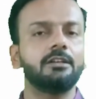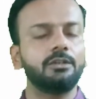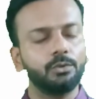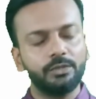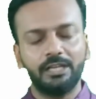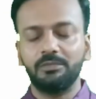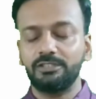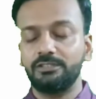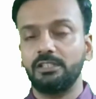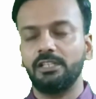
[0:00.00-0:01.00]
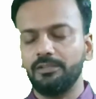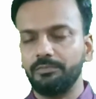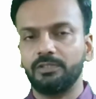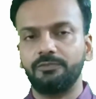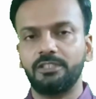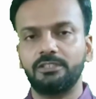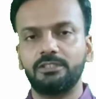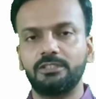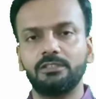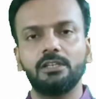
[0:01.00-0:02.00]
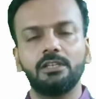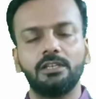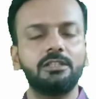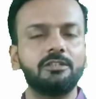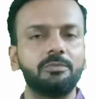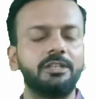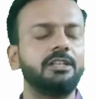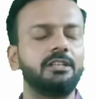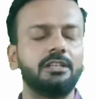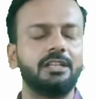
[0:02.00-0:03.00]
two-dimensional imperfection in the material,